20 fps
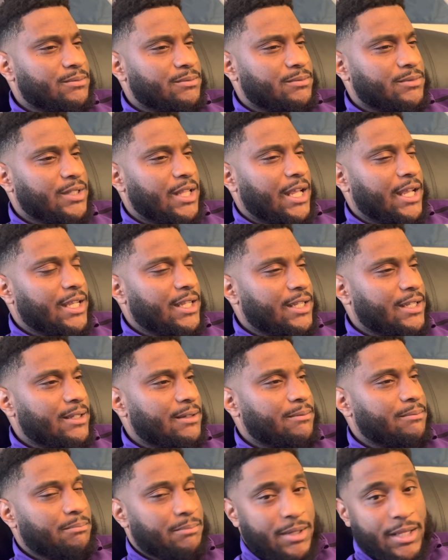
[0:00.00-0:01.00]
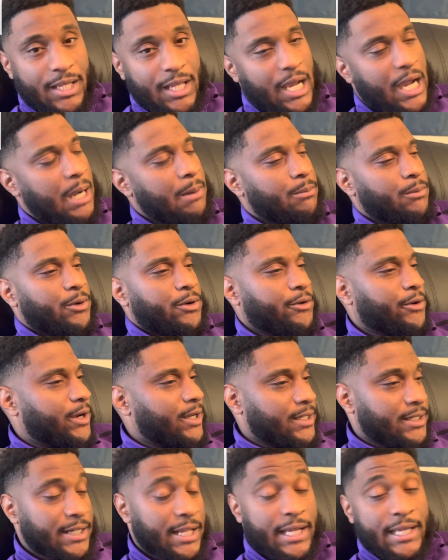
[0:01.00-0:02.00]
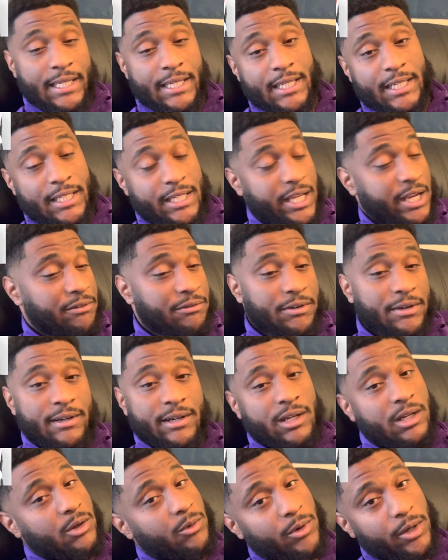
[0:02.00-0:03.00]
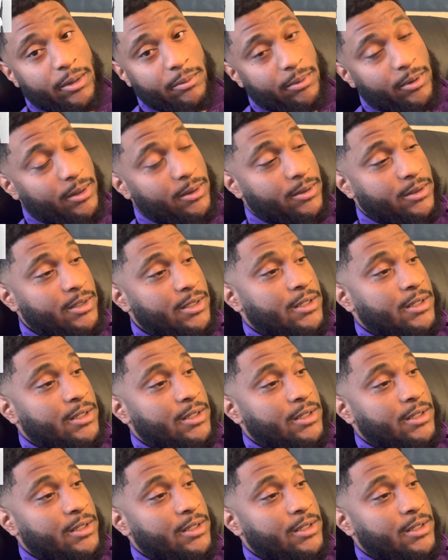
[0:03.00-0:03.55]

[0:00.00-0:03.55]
Like me, I'm regretting not getting every colorway, bro.